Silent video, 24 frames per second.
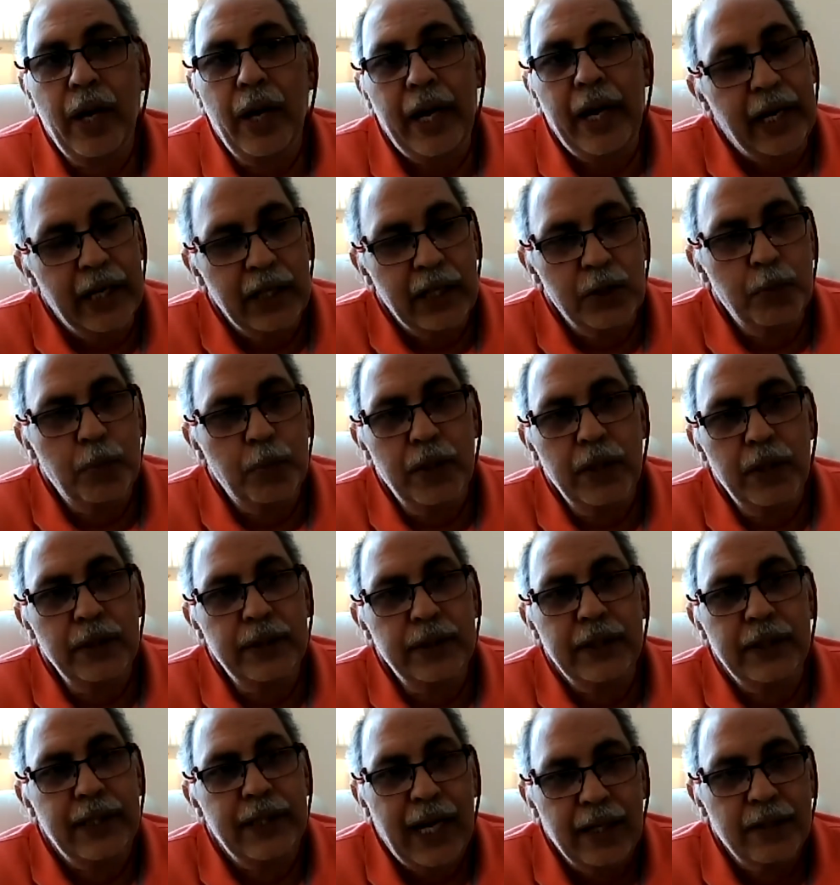expert,
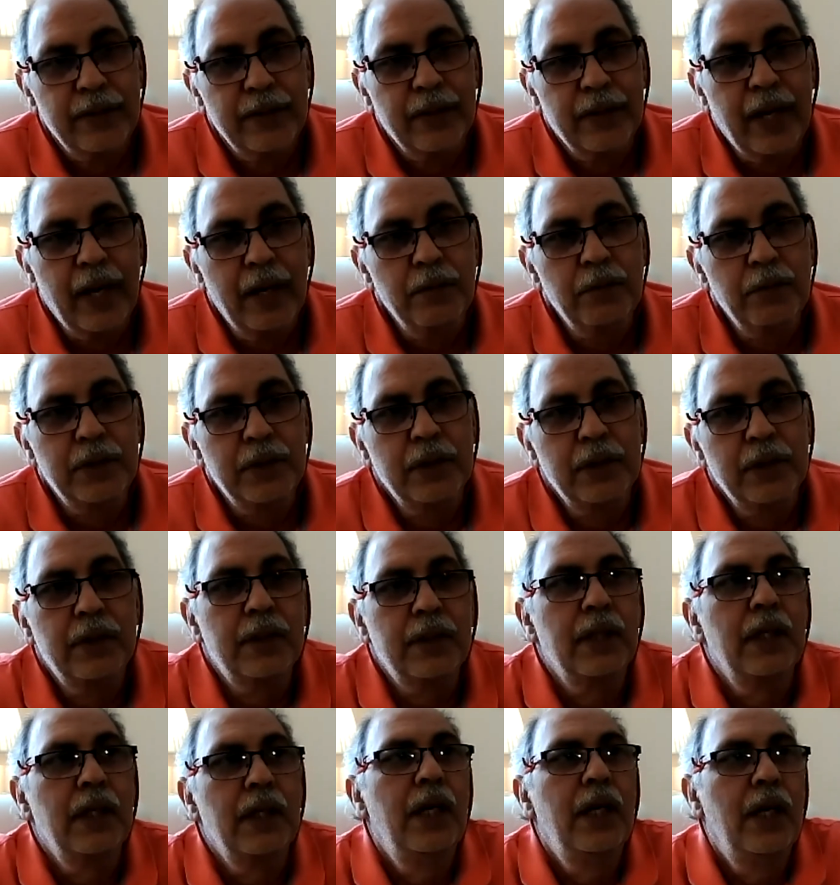the tax accountant,
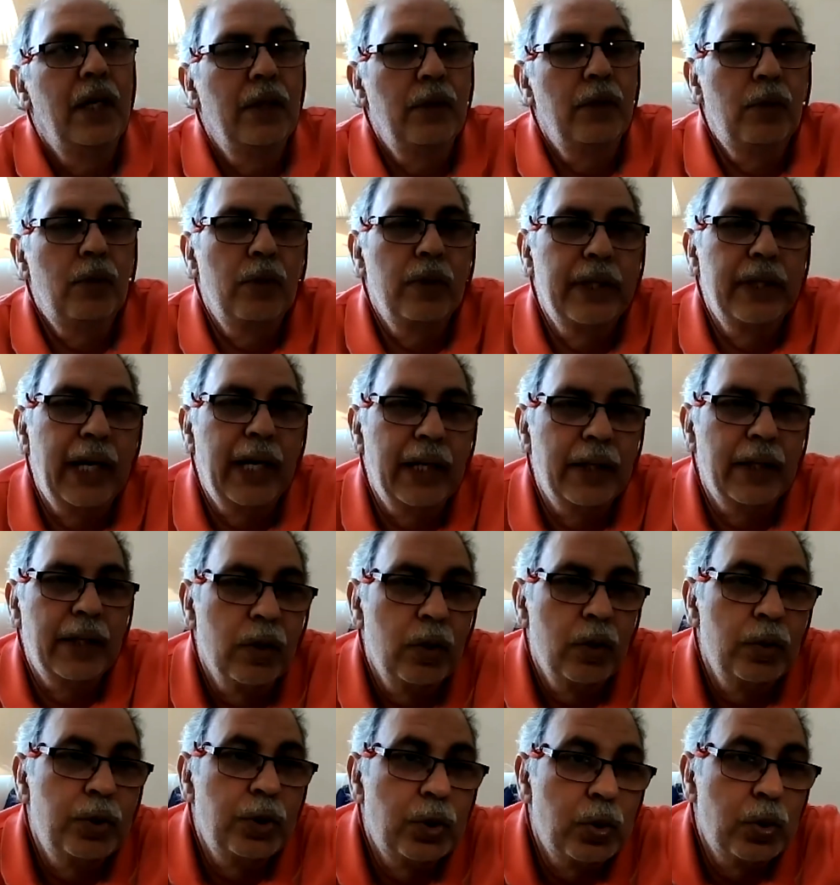and all that,
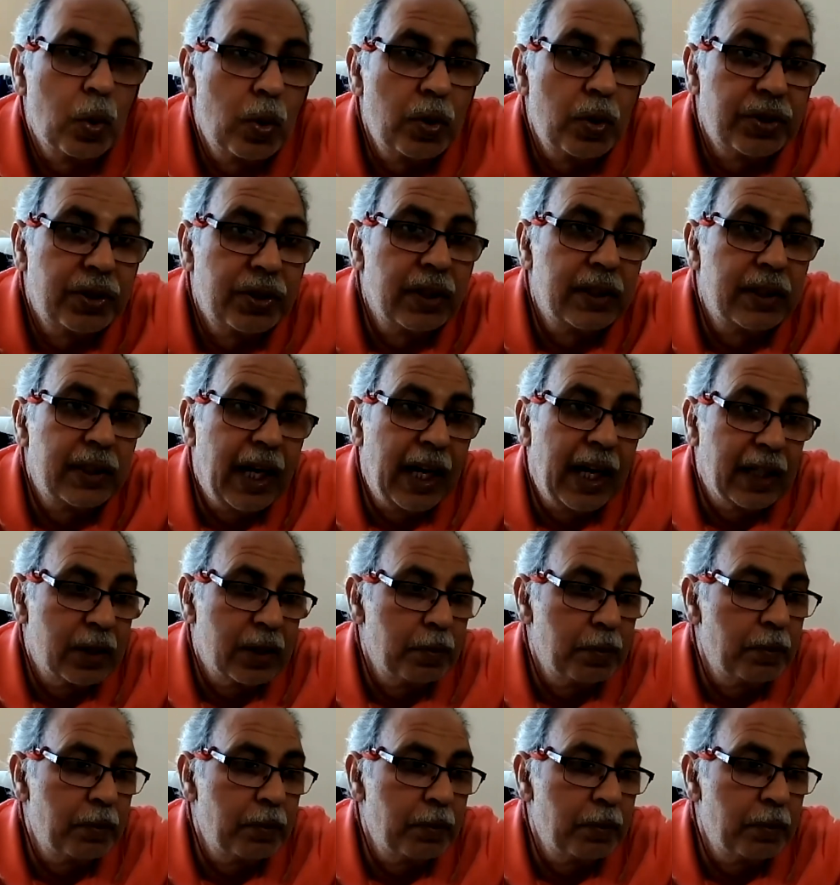who source the tax